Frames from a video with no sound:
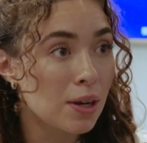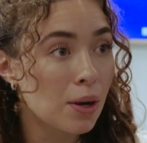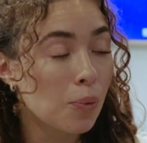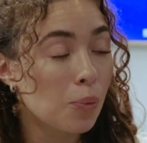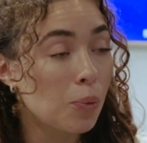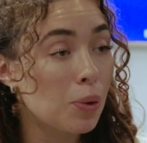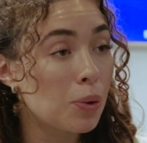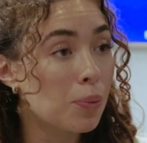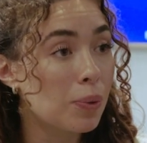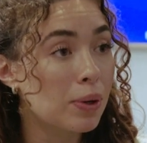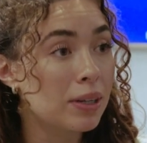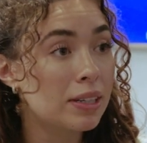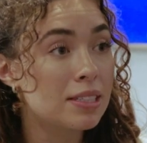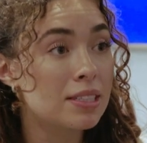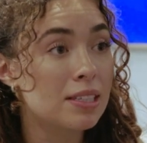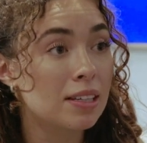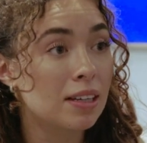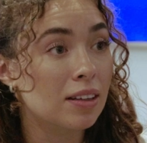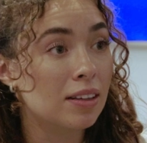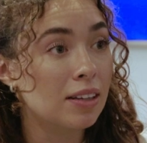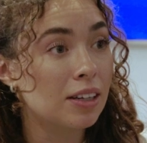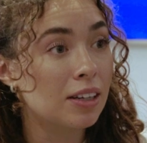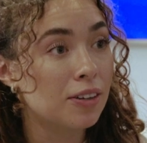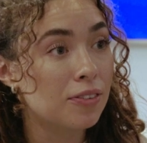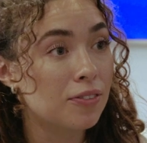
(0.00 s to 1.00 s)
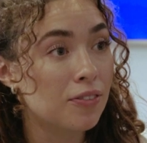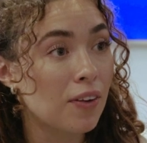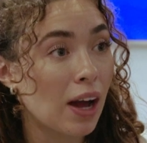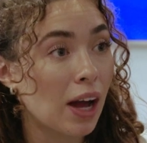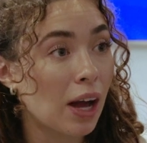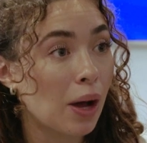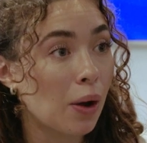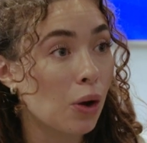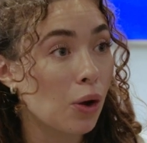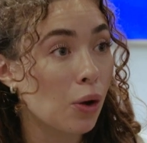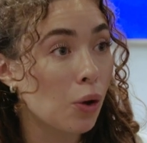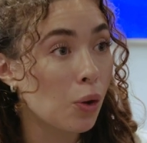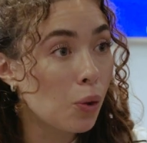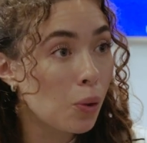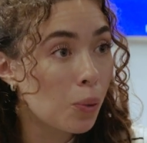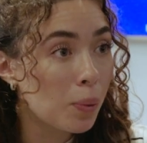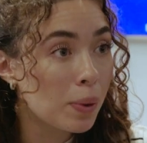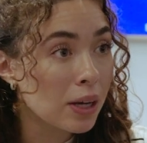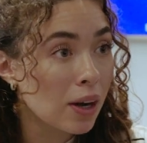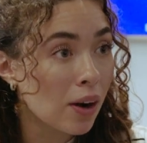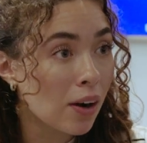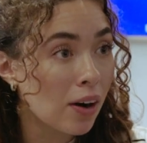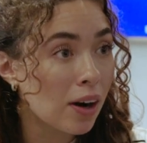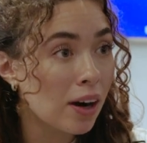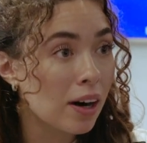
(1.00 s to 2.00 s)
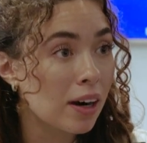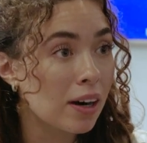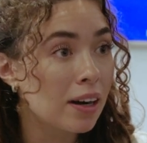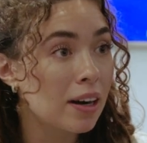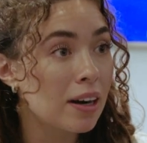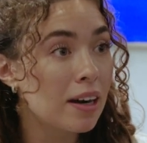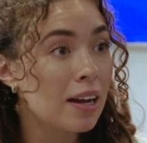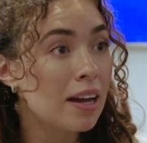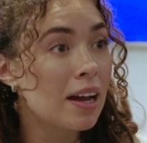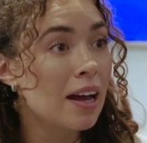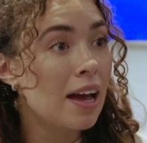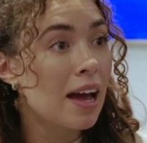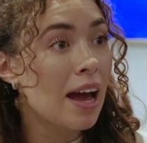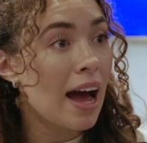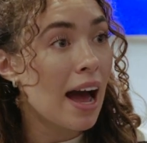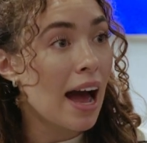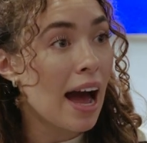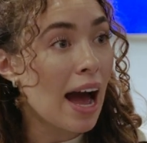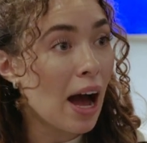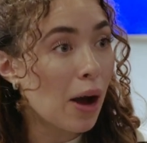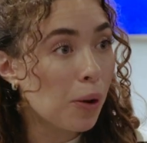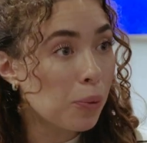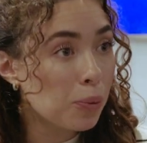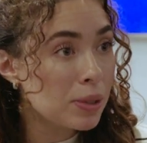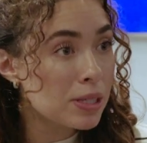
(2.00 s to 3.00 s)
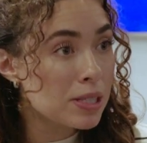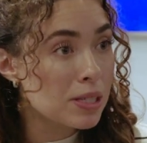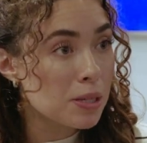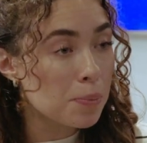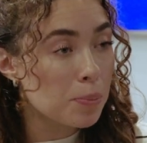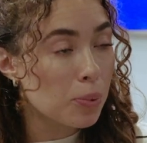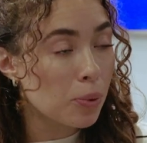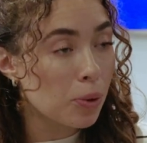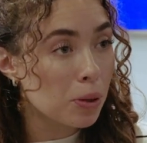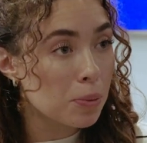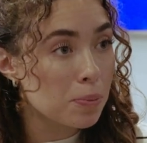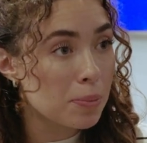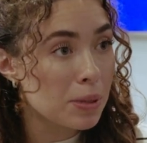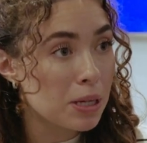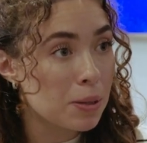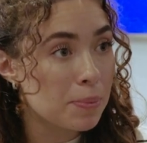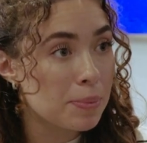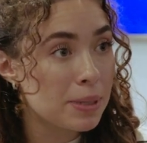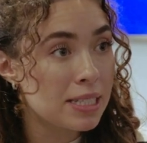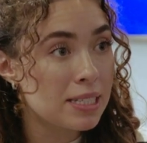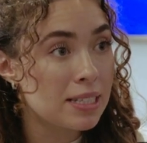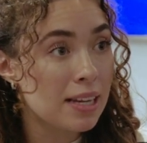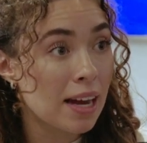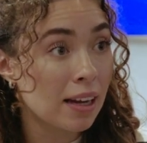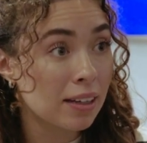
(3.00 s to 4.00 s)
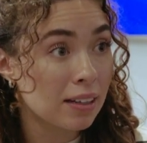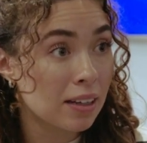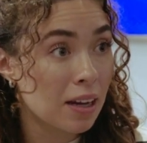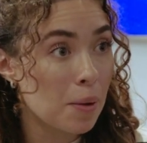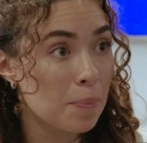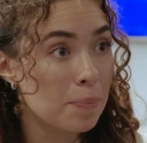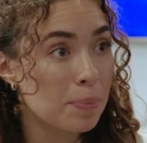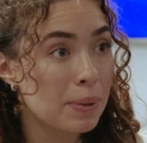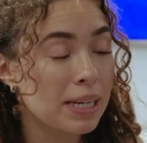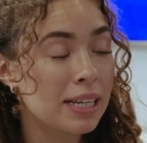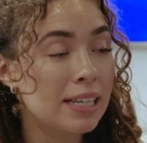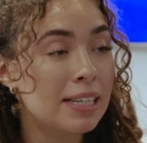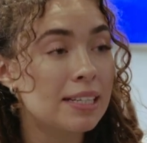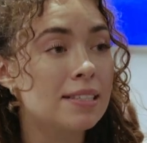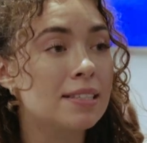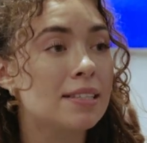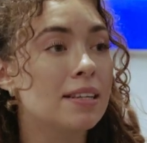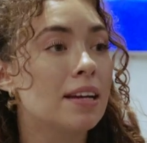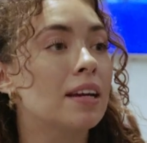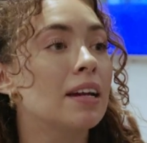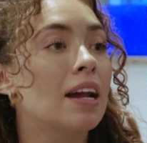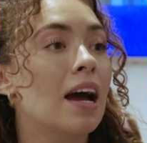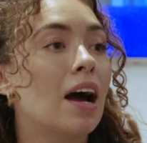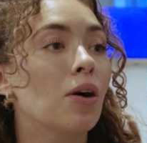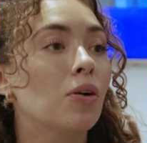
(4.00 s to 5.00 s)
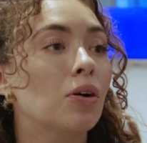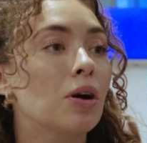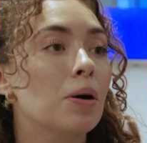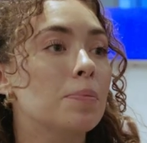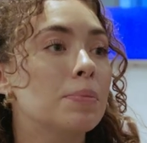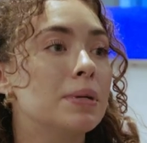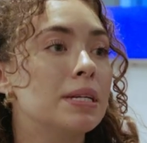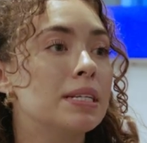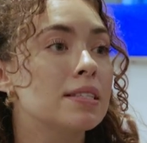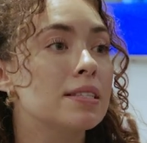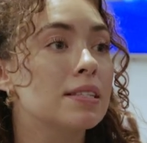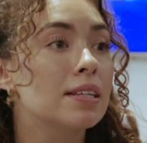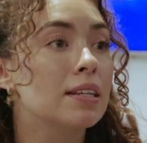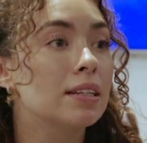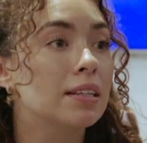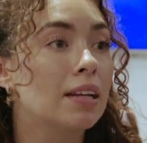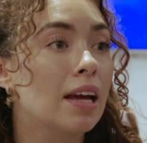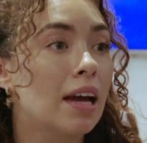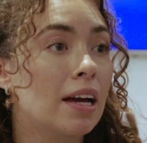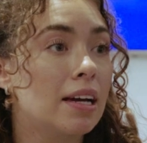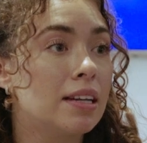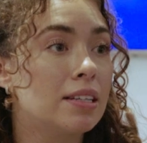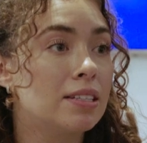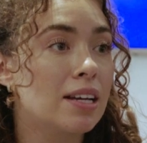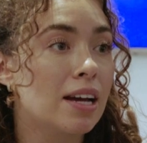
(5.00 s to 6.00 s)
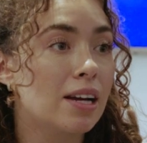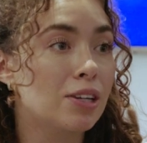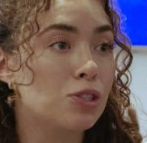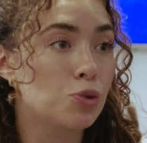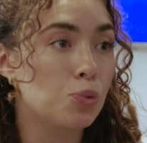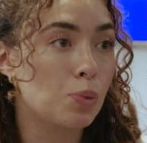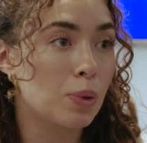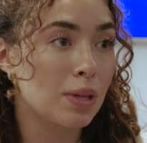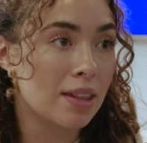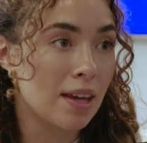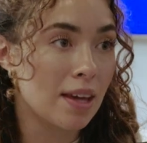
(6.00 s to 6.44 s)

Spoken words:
We wanted to clarify who we are, how we support B2B tech companies, and how companies can get in touch with